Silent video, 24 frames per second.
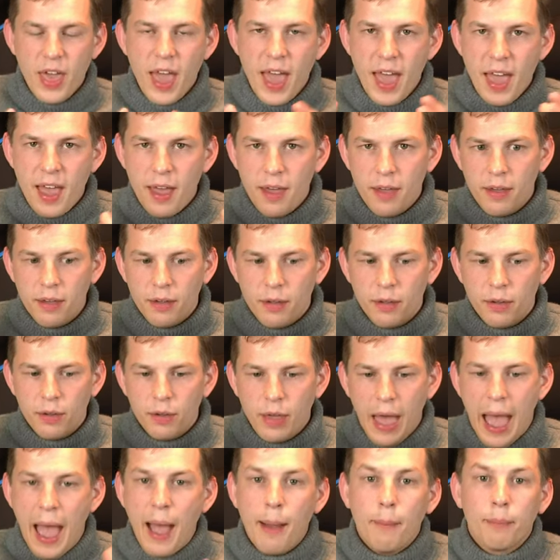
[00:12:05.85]
Their
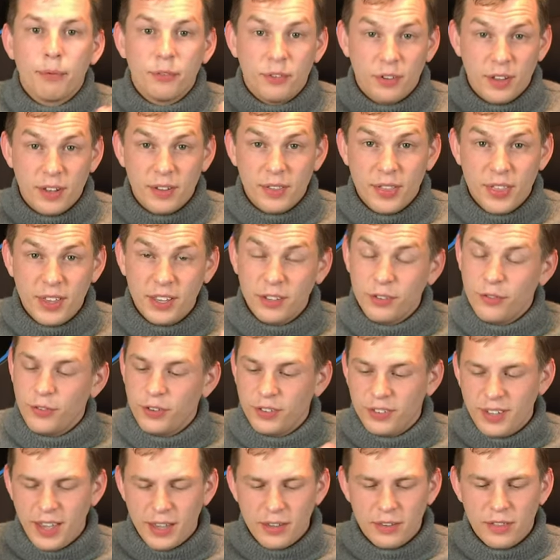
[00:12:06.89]
apps and
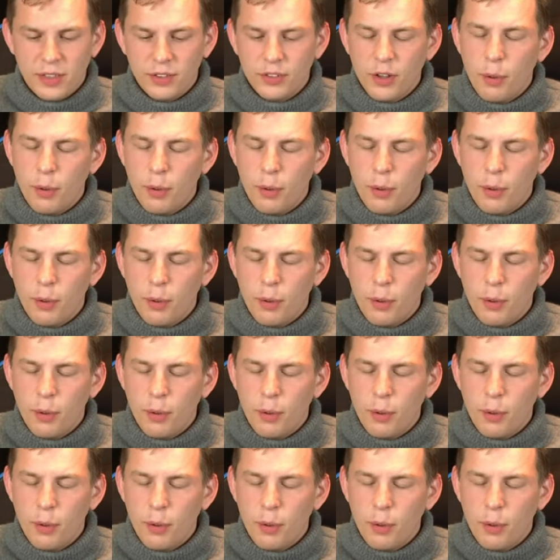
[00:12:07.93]
things for setting